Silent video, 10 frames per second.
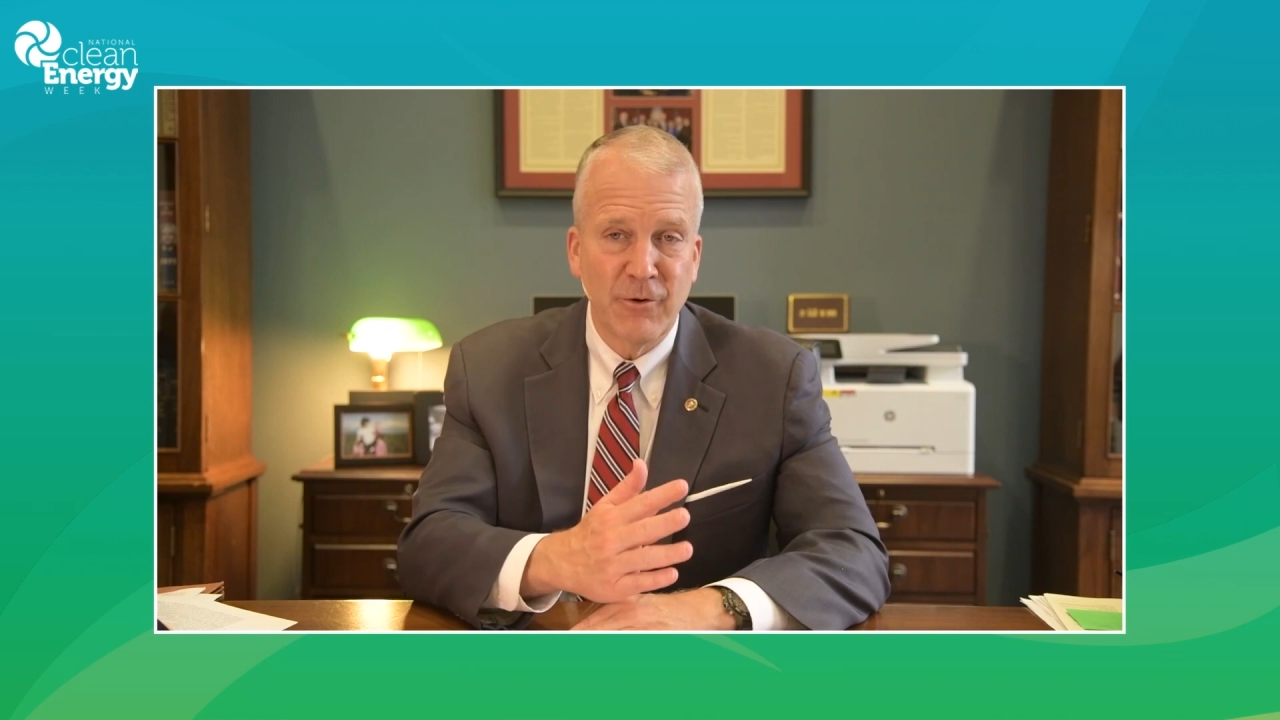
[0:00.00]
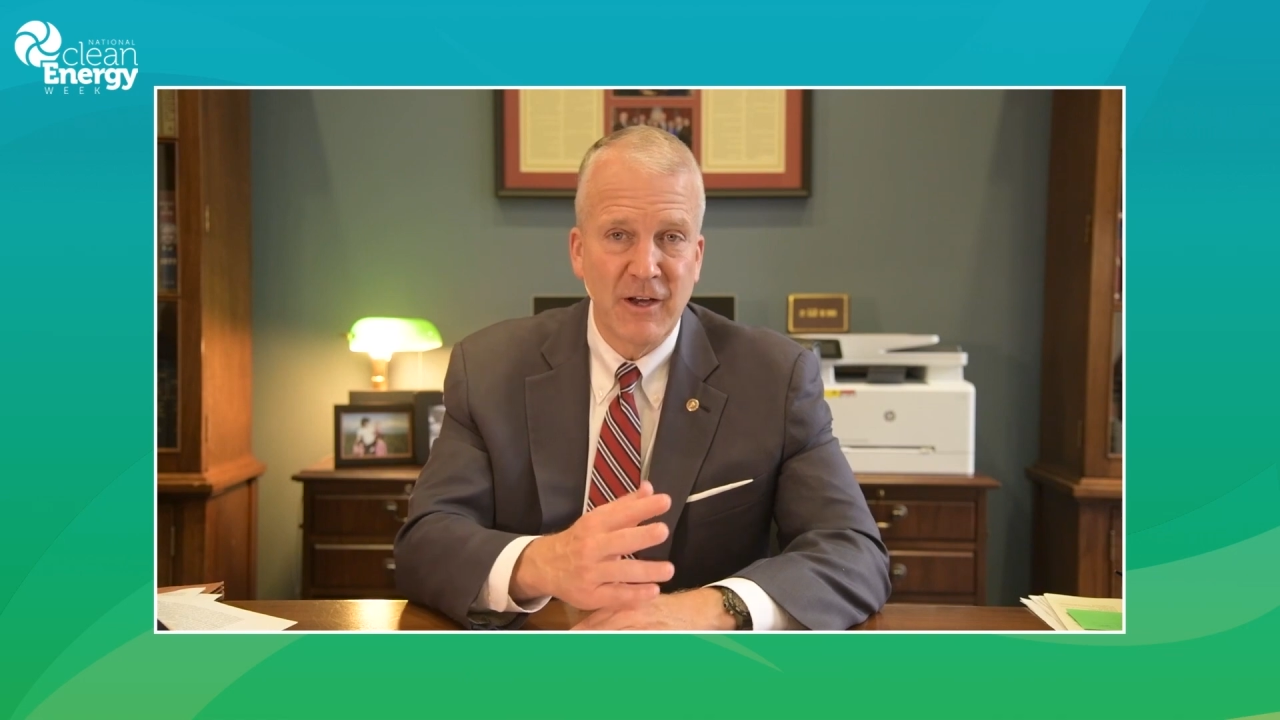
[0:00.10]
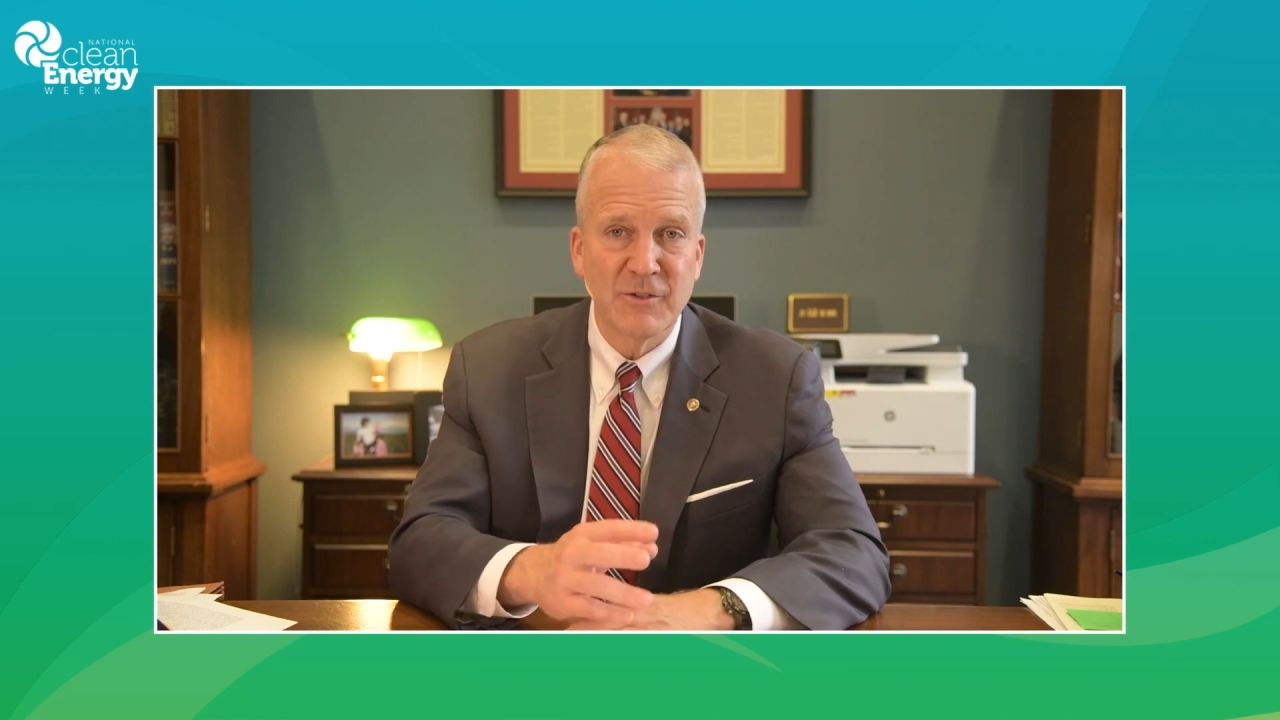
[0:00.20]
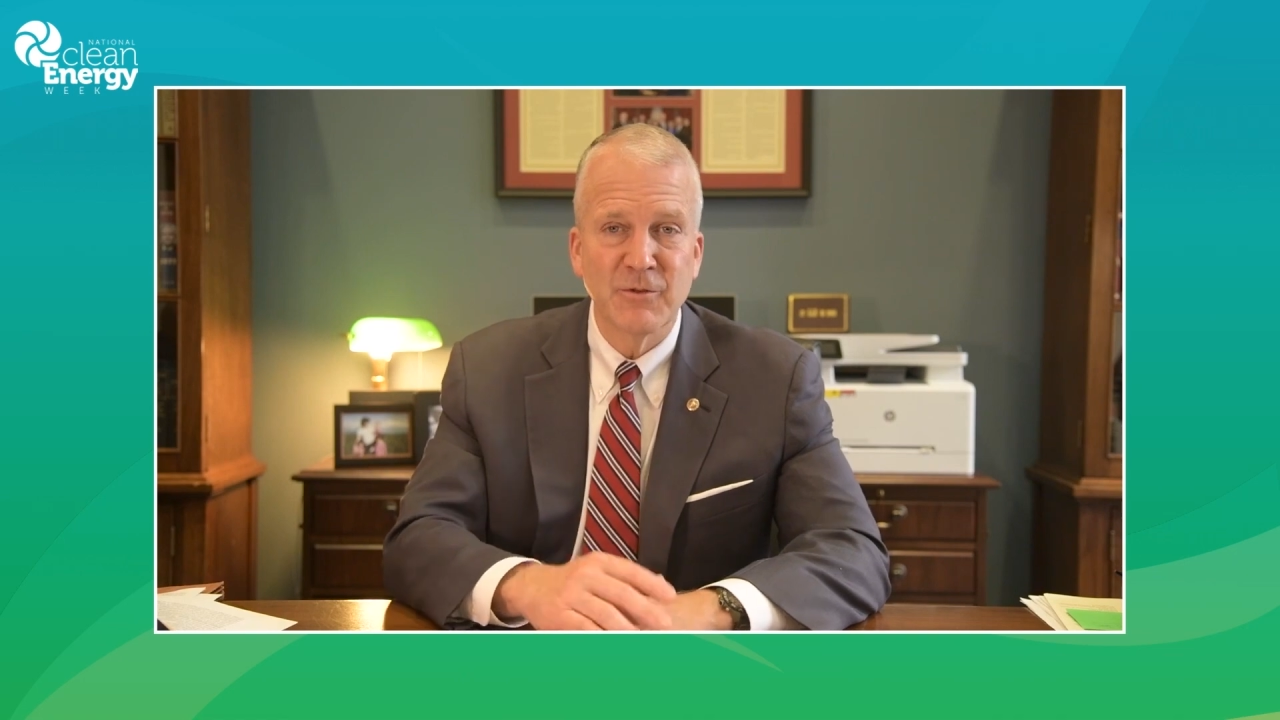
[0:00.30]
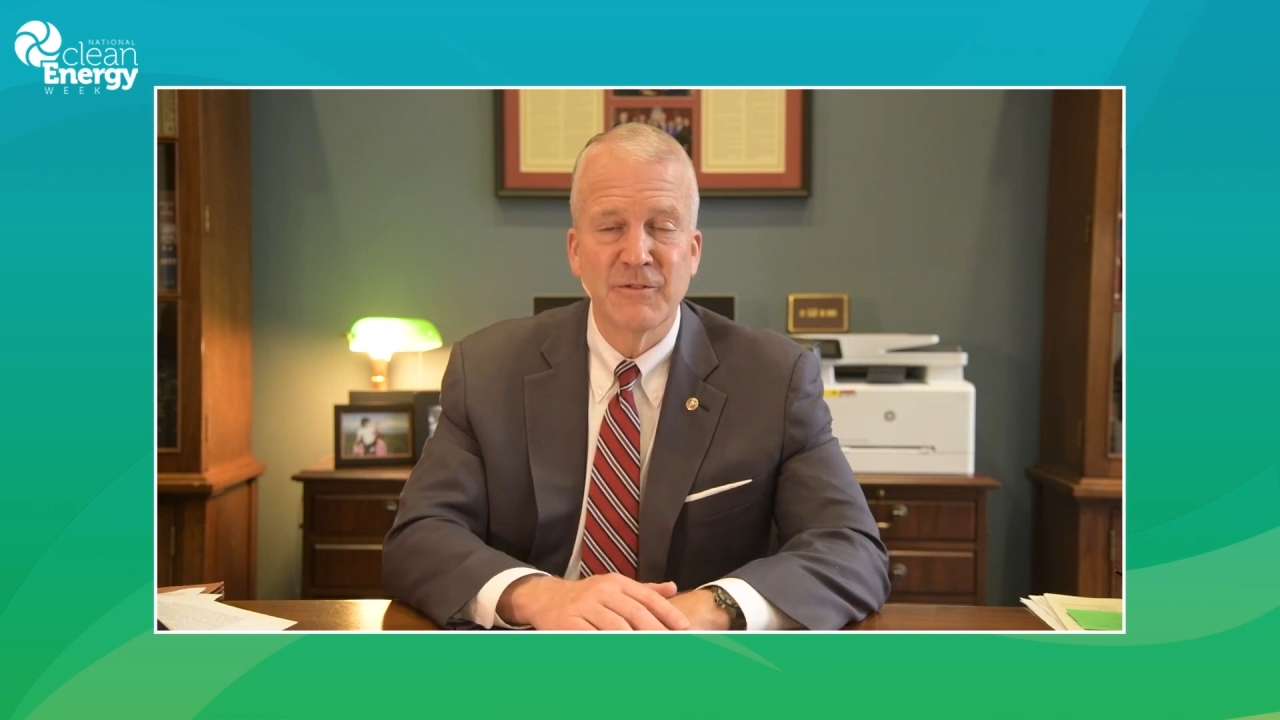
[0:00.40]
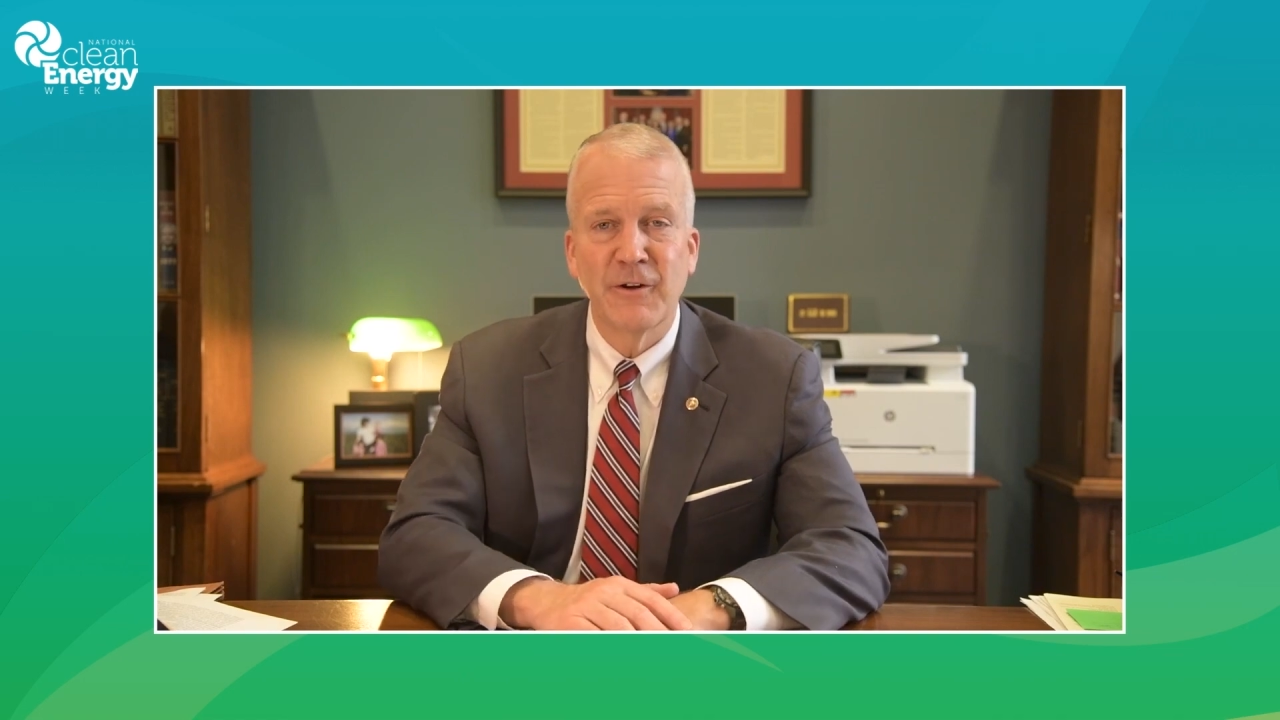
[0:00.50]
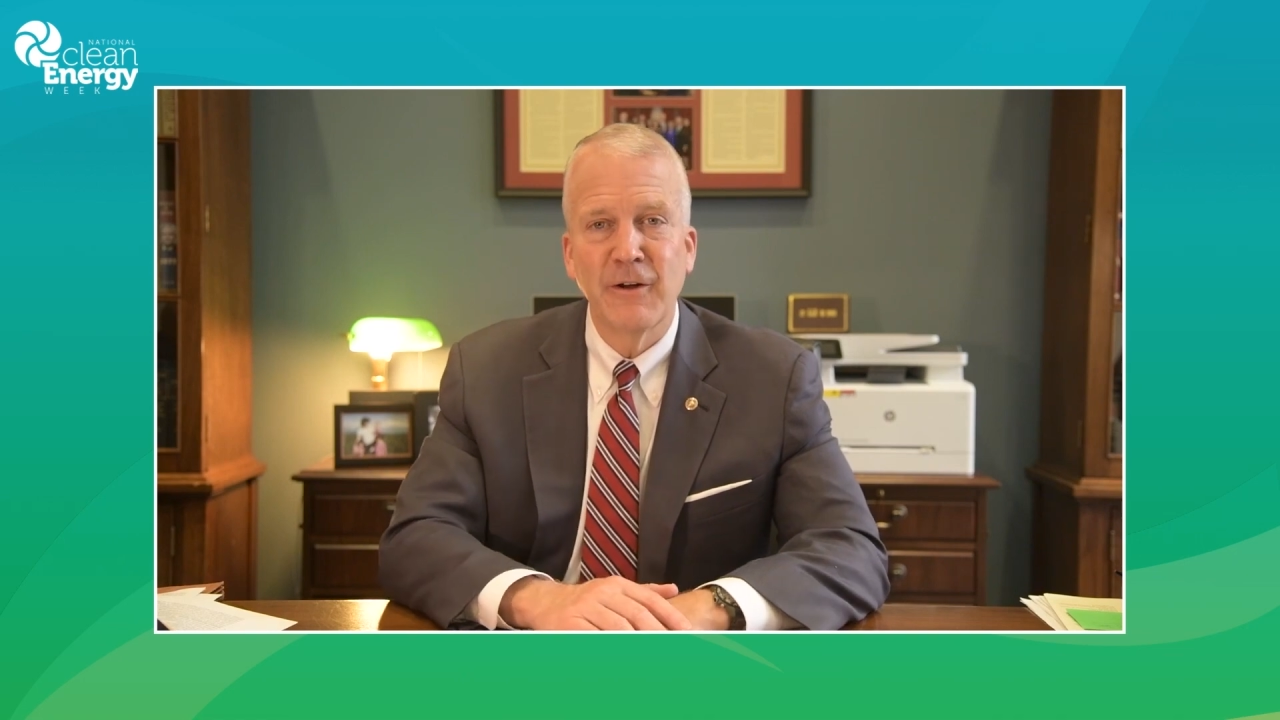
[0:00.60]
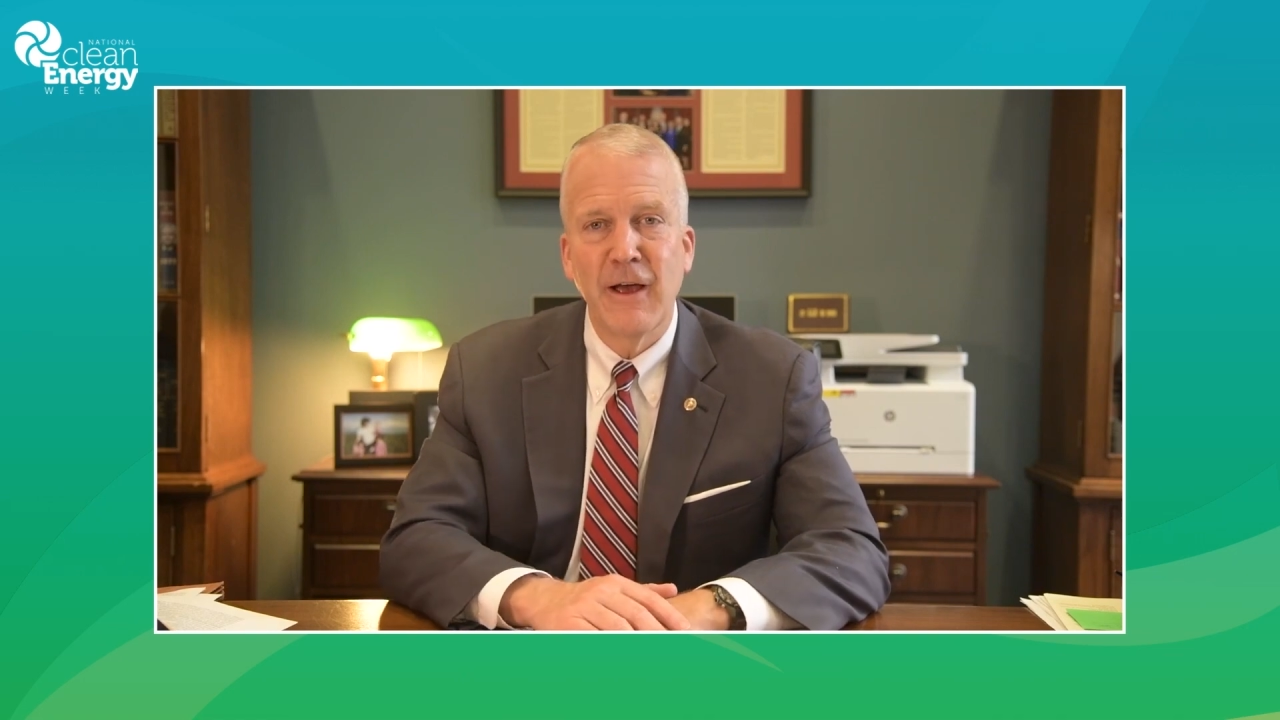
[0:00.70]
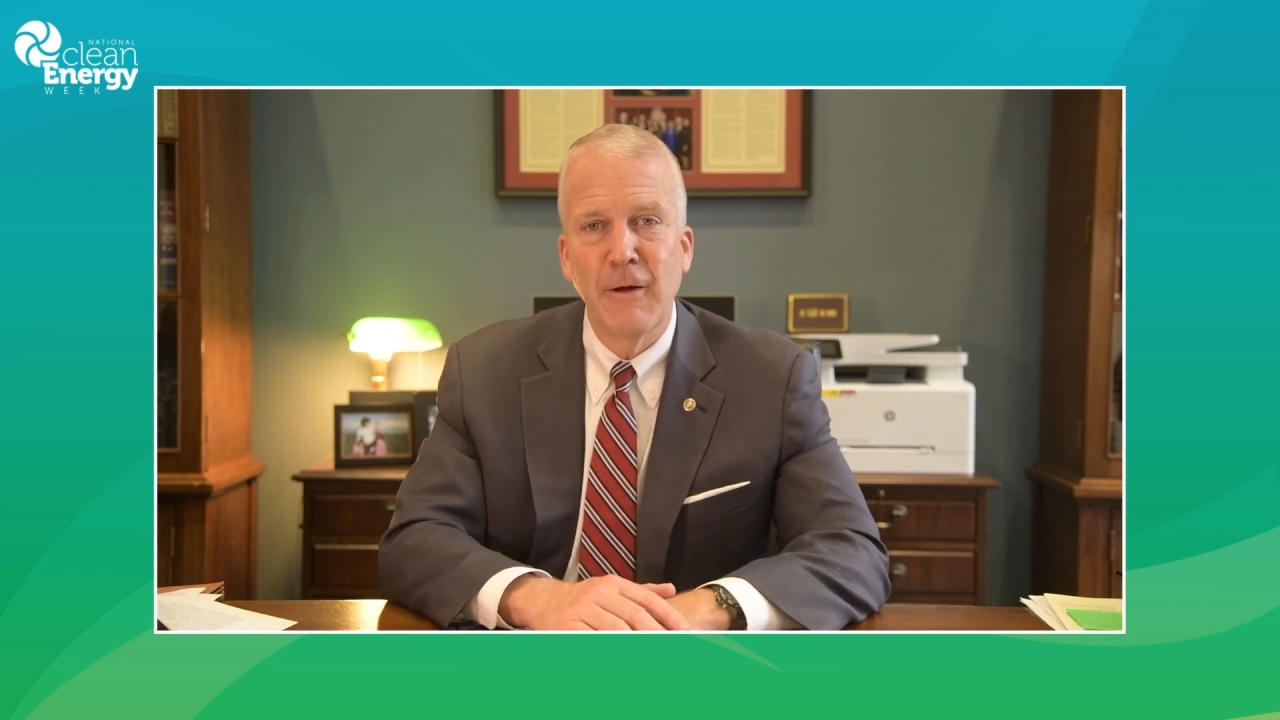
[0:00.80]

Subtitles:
Kress was very